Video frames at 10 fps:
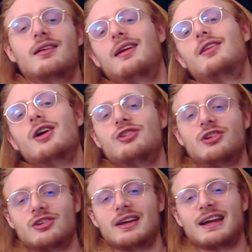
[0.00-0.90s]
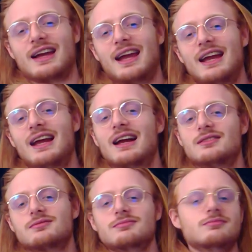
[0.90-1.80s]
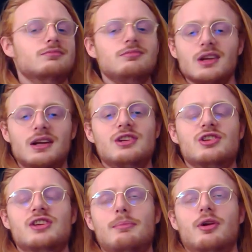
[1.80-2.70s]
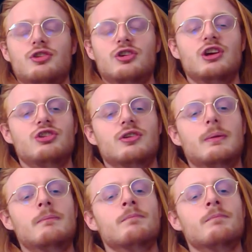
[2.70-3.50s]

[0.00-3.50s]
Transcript: in Dutch is ring, is the same pronunciation.